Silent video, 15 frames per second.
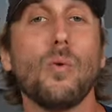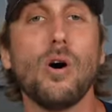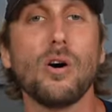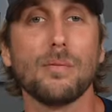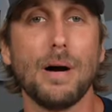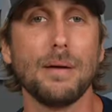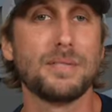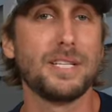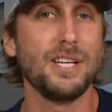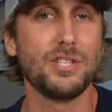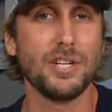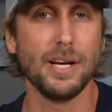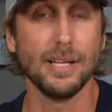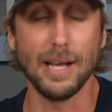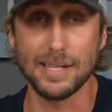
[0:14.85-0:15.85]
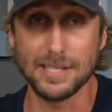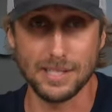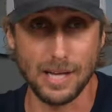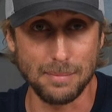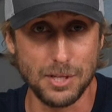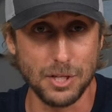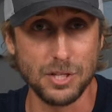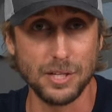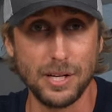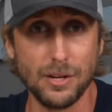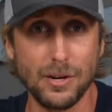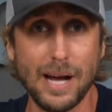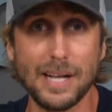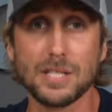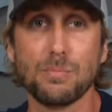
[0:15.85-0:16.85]
welcome. I'm TJ, a licensed optician
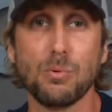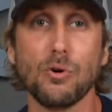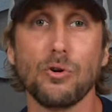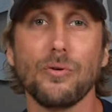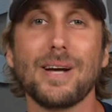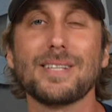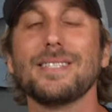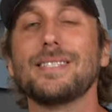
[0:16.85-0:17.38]
here at SportRx,